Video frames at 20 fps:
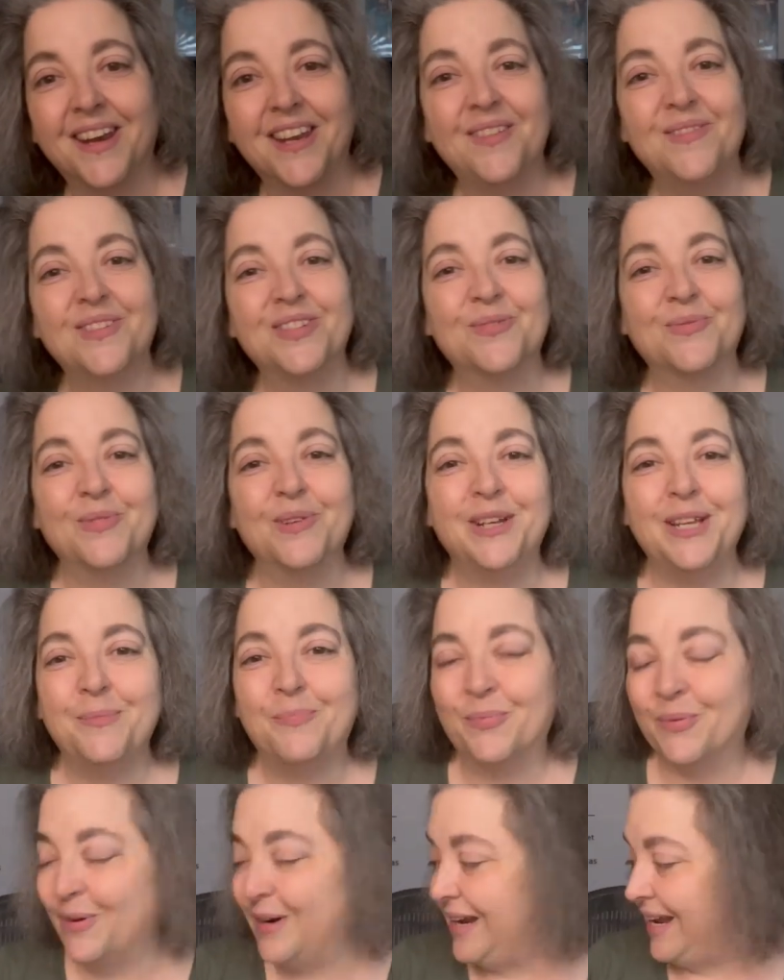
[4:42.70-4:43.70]
he was really
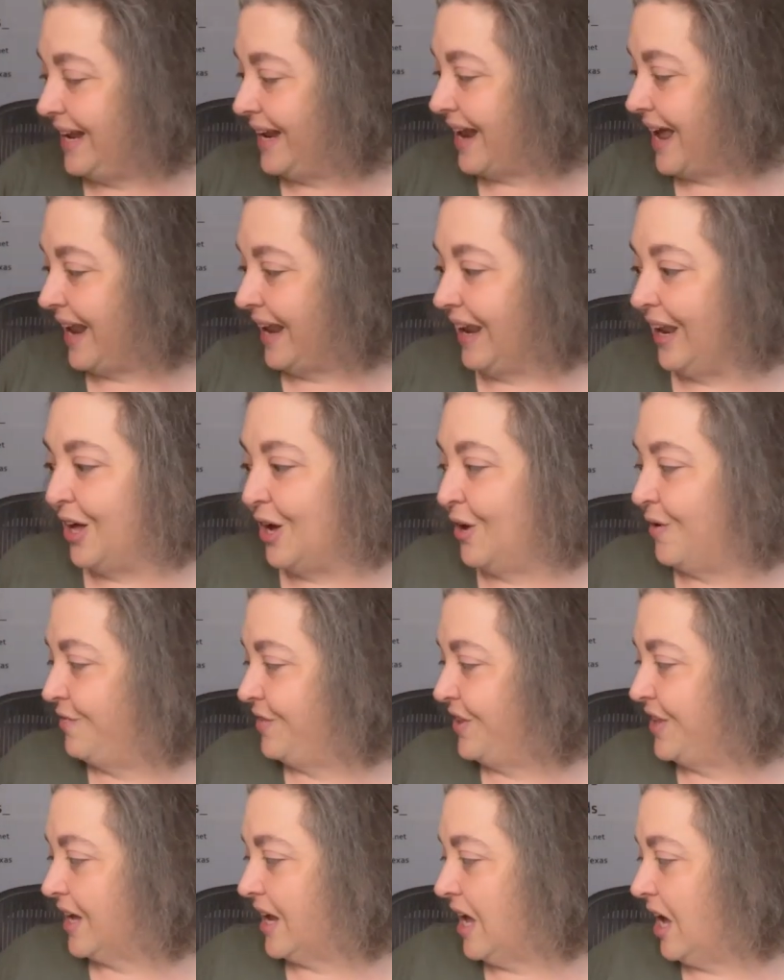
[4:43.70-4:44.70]
pretty, and I
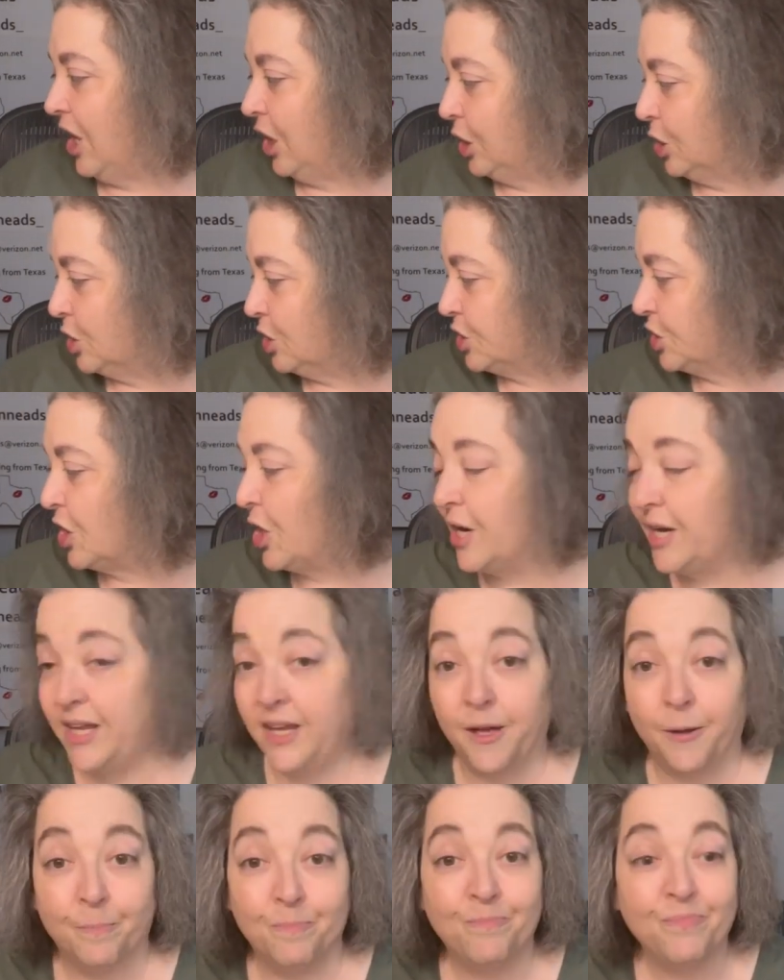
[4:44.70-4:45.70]
love the colors on
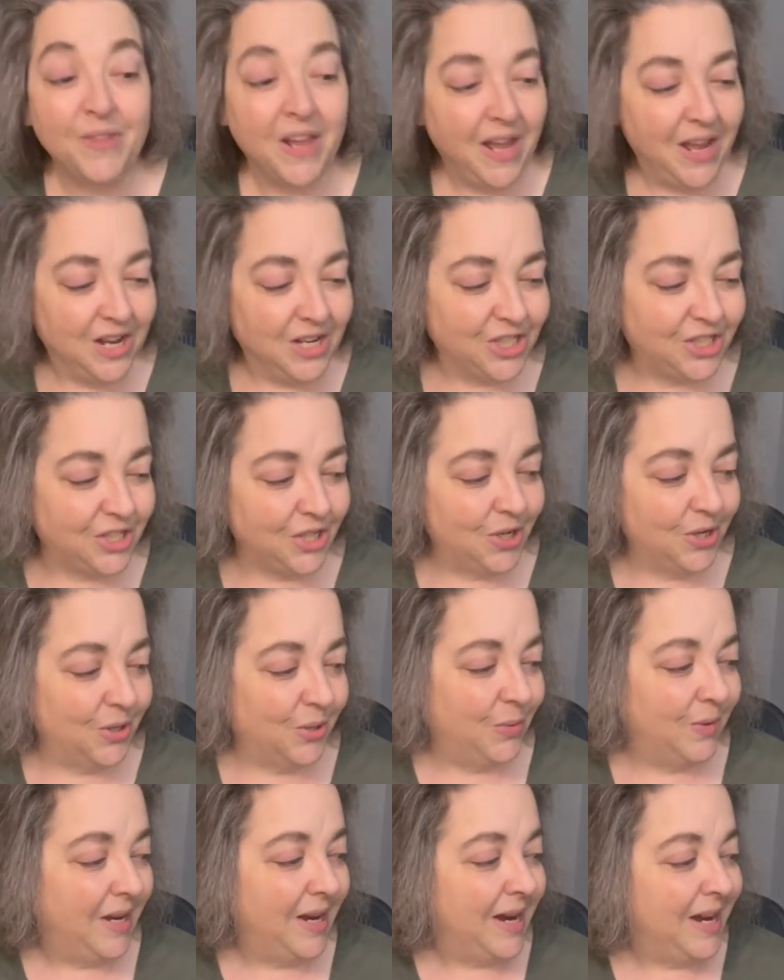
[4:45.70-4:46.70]
him.
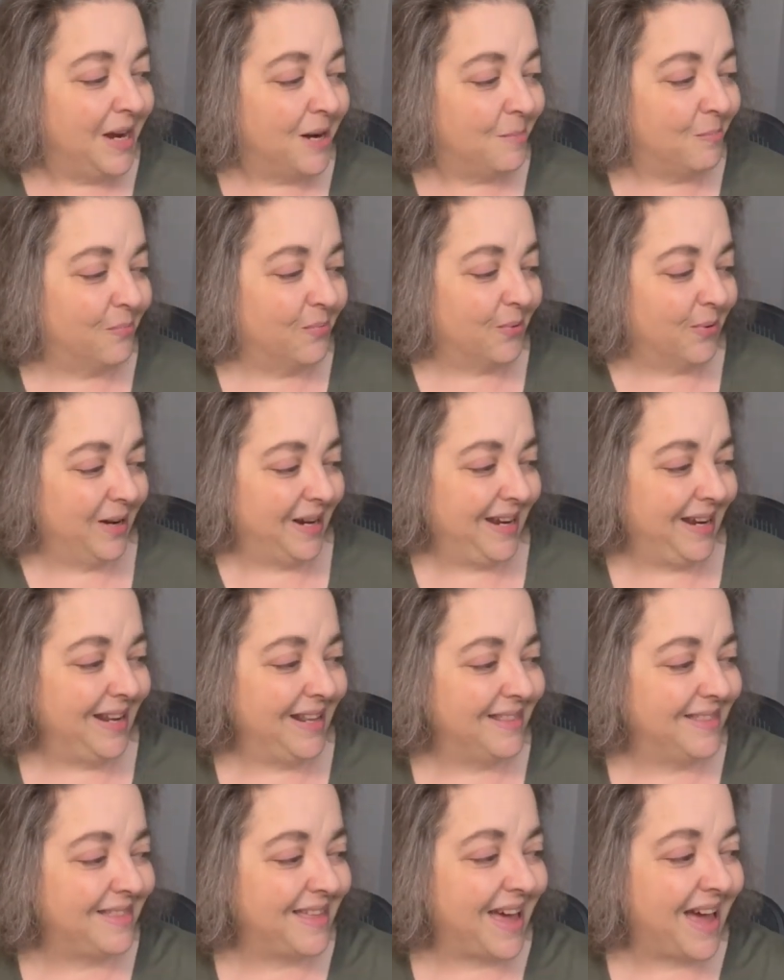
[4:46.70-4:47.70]
So
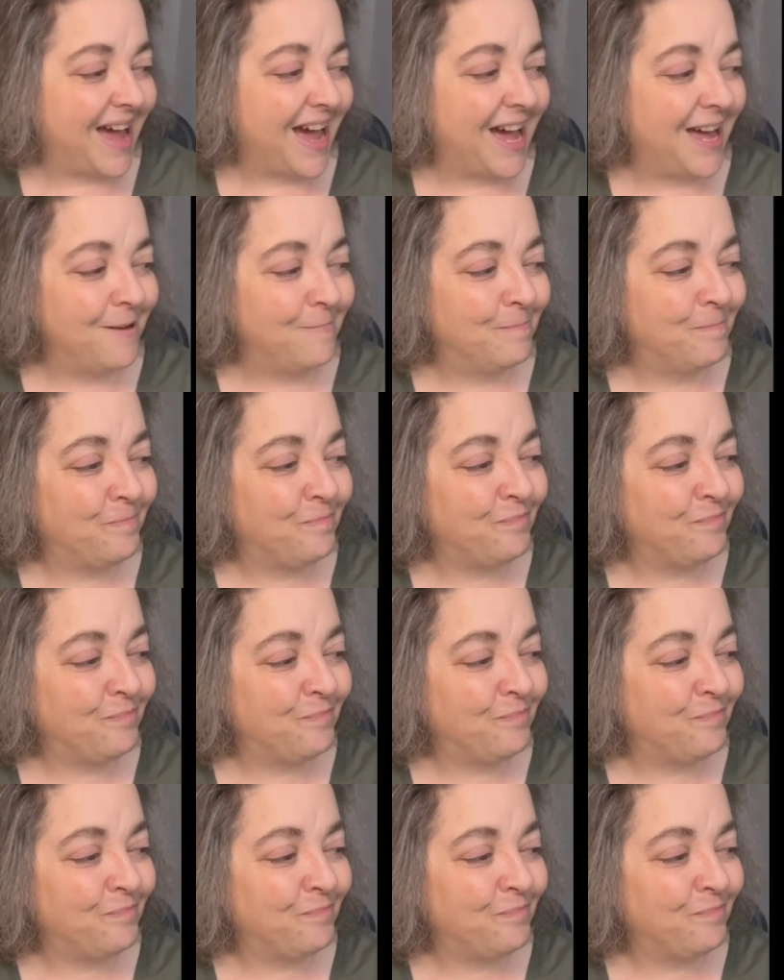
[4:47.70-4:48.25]
bringing that.